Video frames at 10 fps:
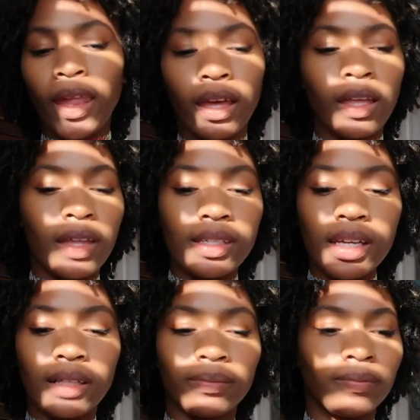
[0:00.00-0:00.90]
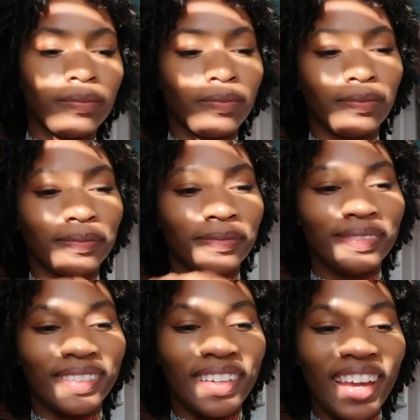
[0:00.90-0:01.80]
And that's it.
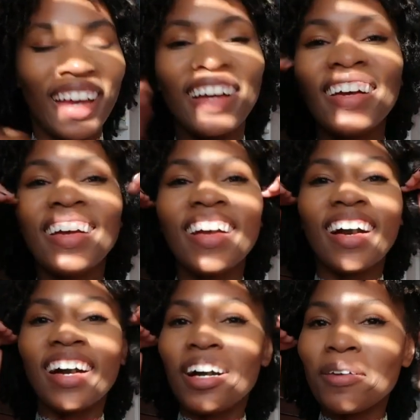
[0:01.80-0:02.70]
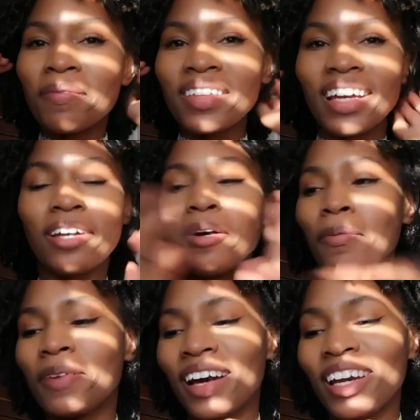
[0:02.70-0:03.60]
Okay.
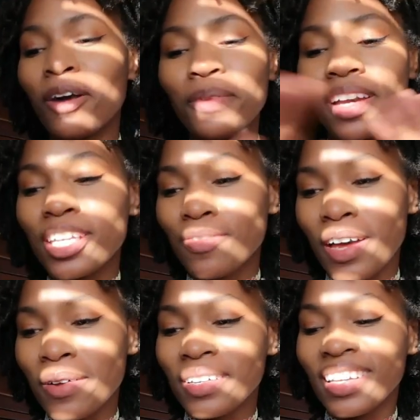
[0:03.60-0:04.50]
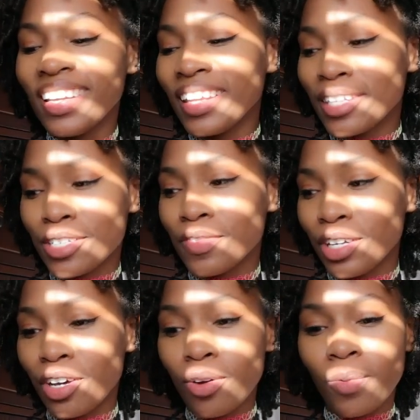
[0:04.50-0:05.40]
I hope you guys found this
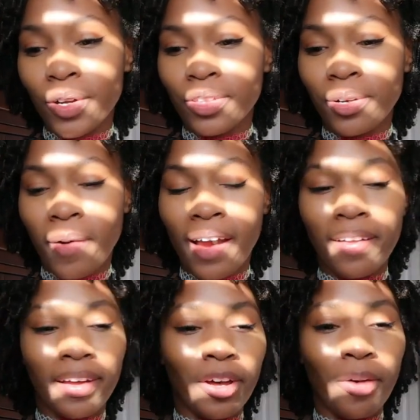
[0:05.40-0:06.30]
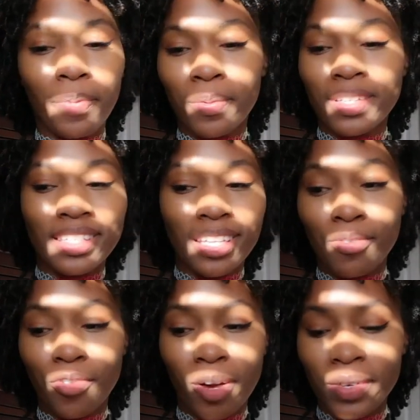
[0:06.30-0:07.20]
video worth your while. I hope it was
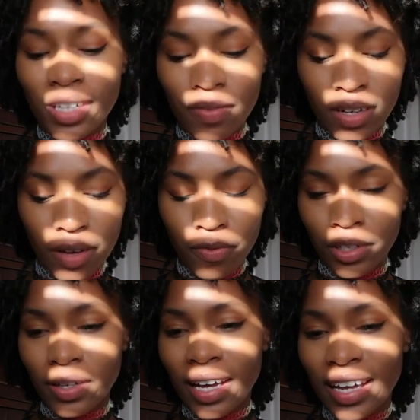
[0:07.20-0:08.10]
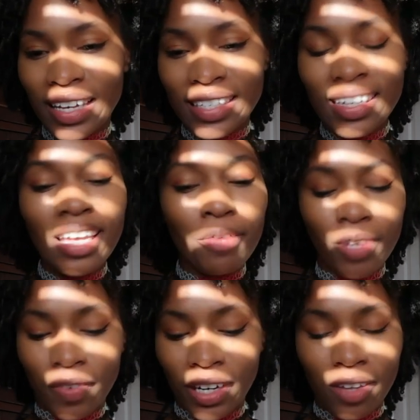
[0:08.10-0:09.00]
informative enough for you guys. If
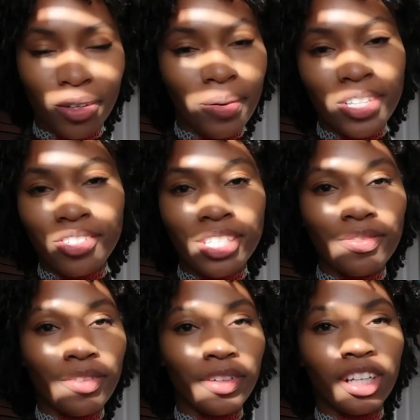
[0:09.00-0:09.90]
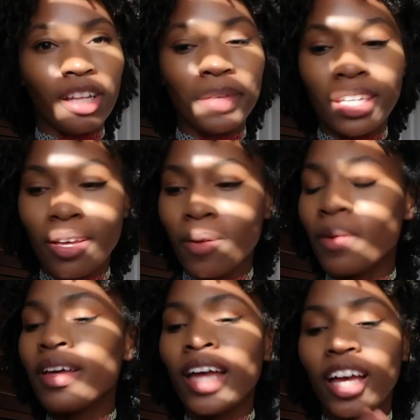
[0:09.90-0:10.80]
you have any other questions, feel free to let me know.
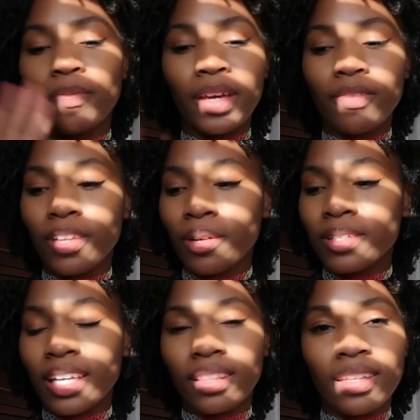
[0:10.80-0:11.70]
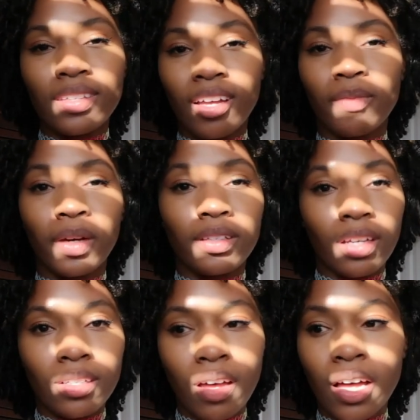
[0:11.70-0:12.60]
I've made videos like this on my
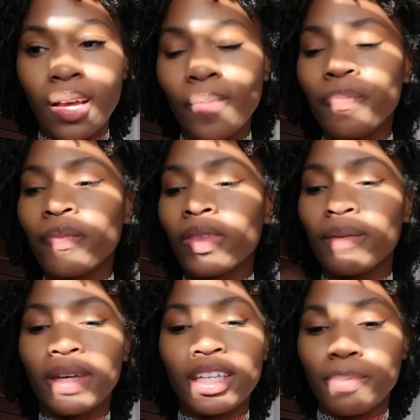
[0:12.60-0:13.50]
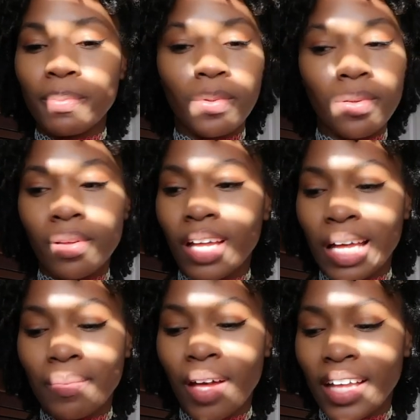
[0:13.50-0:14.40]
TikTok because people
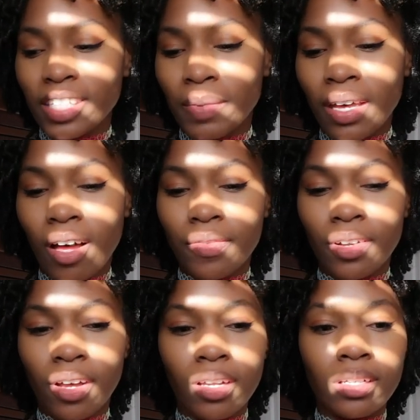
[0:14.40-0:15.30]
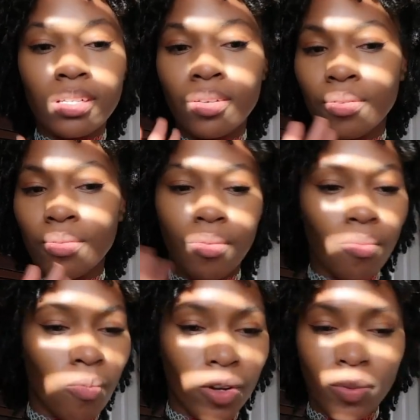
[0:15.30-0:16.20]
ask me off and on,
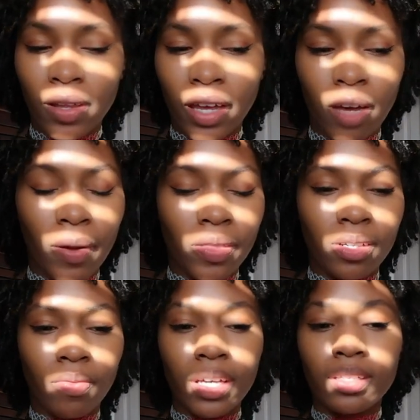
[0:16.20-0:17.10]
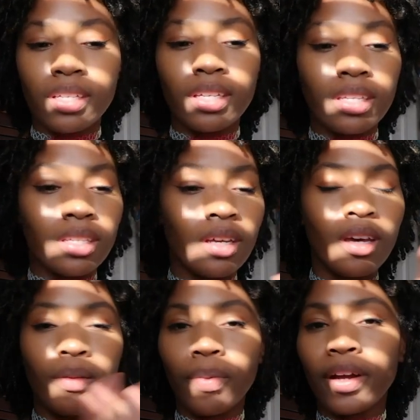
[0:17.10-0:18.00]
what do I like about the devices,
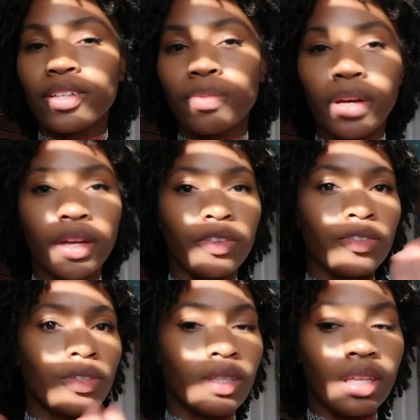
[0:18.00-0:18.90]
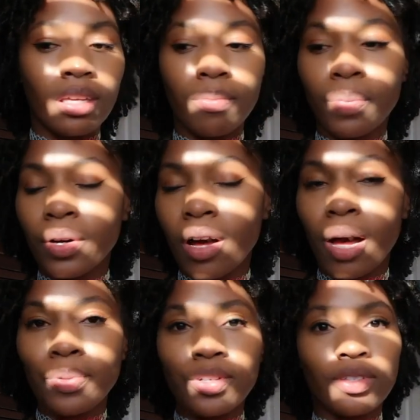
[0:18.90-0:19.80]
price range, the book
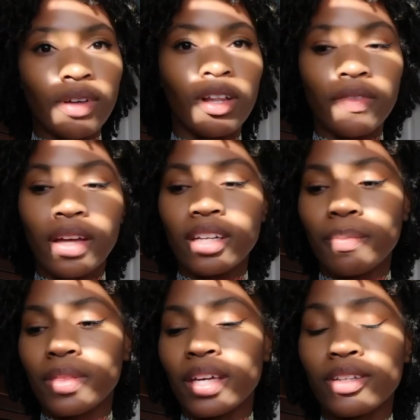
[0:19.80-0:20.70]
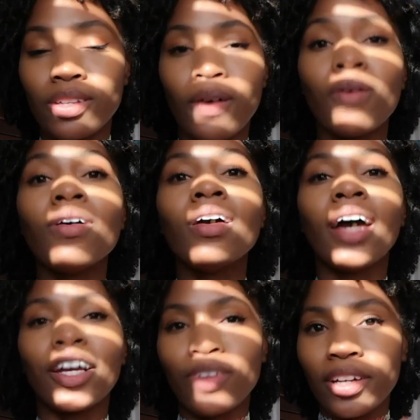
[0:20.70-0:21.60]
options, all of that type of thing. So
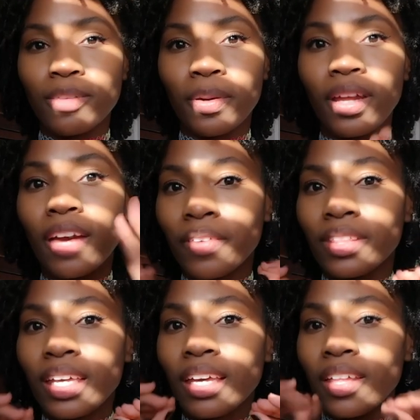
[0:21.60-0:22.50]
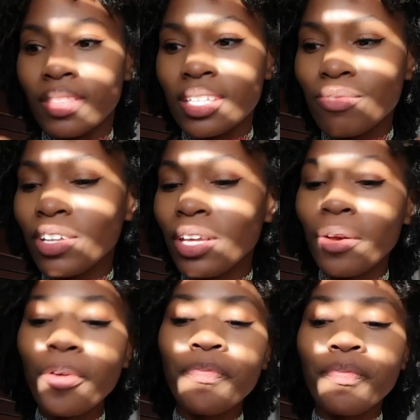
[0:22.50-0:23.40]
I tried to put everything in this
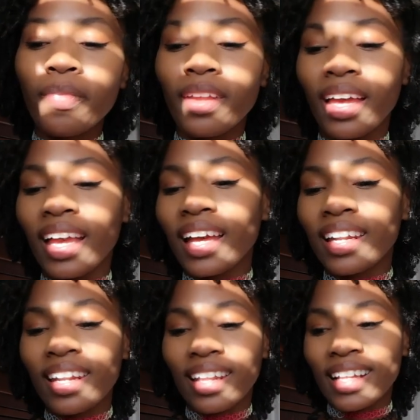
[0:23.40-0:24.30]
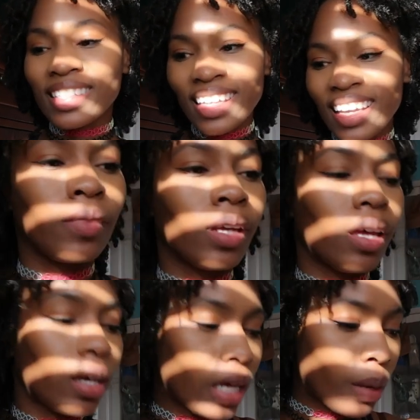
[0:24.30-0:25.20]
video, and that's it.
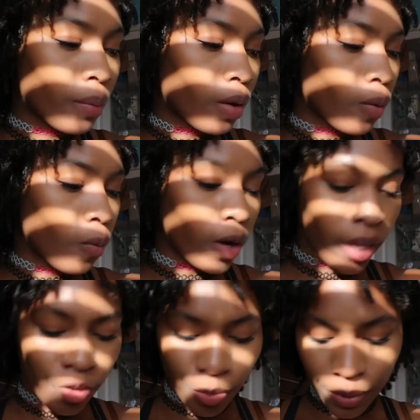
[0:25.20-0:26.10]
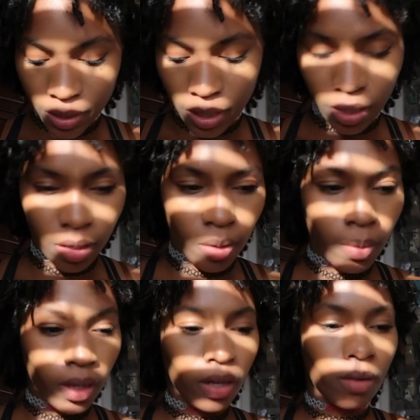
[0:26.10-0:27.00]
I am 100% gonna
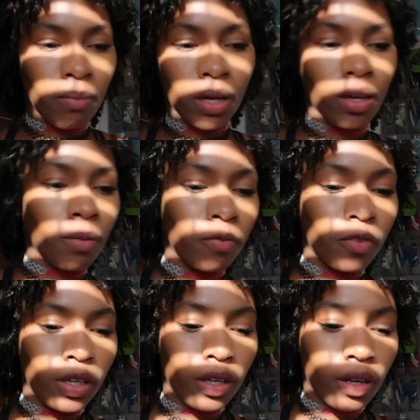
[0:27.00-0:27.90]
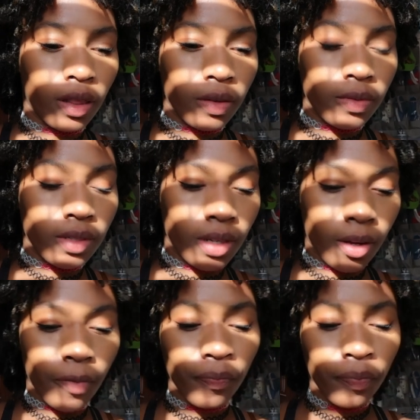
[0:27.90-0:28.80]
go get in my comfy clothes now.